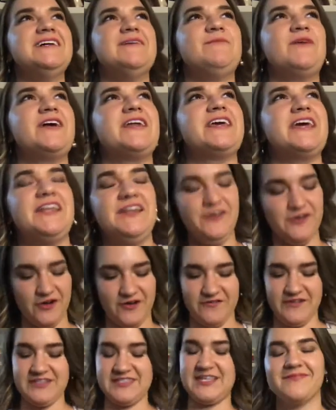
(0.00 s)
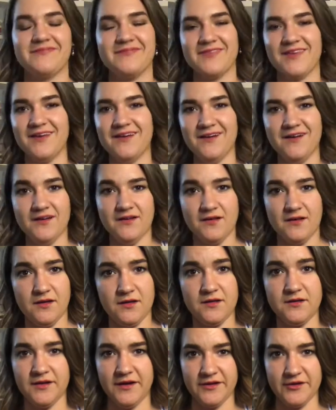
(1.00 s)
I'm already getting nervous.
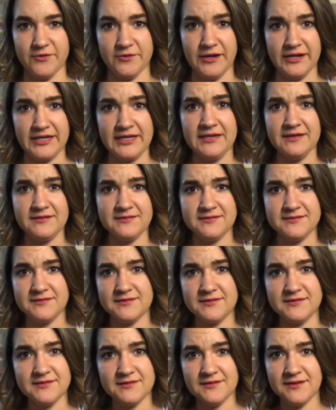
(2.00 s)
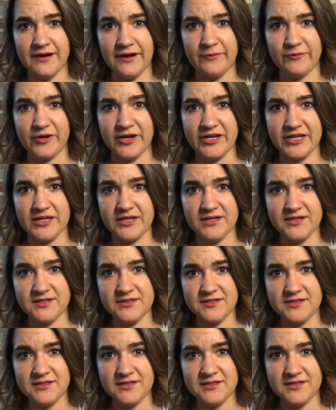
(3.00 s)
Are you ready? I'm ready.